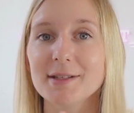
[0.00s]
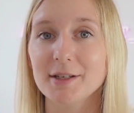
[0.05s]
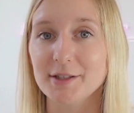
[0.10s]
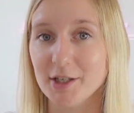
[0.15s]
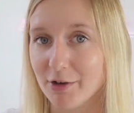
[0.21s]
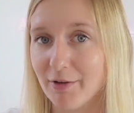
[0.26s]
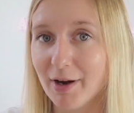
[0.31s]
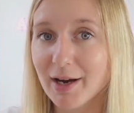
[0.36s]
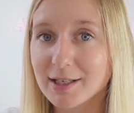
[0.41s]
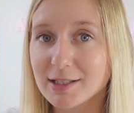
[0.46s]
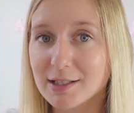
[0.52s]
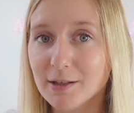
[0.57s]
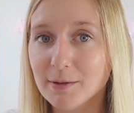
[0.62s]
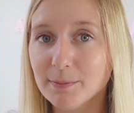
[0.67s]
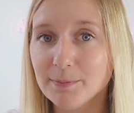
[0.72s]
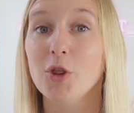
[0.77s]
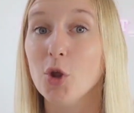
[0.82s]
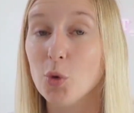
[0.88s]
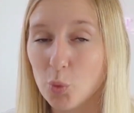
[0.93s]
a director
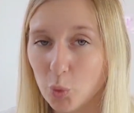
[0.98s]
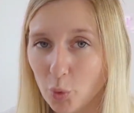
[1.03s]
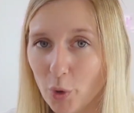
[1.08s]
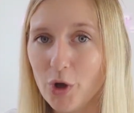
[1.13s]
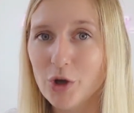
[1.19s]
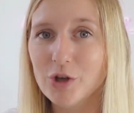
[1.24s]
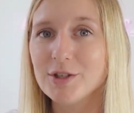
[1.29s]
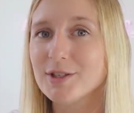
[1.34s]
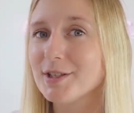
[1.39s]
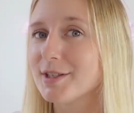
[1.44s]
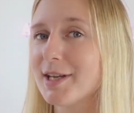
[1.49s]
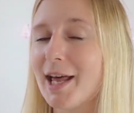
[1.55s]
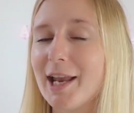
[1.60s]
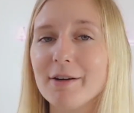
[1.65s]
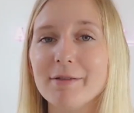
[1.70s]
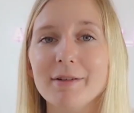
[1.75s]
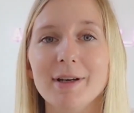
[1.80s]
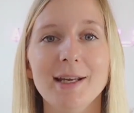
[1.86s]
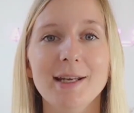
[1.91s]
that weren't
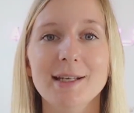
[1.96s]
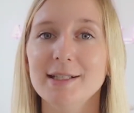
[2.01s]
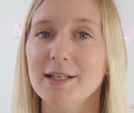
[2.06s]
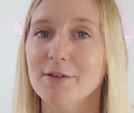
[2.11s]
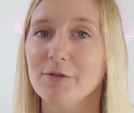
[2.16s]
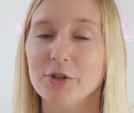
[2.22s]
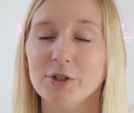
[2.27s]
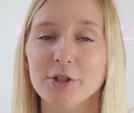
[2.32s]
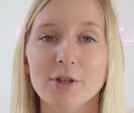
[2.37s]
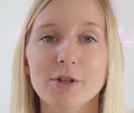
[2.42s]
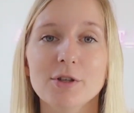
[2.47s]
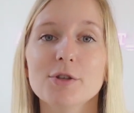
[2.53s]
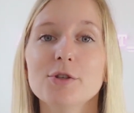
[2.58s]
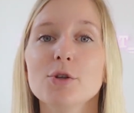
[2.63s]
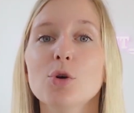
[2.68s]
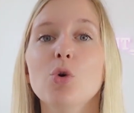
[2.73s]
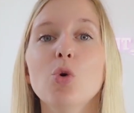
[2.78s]
salary, dividends,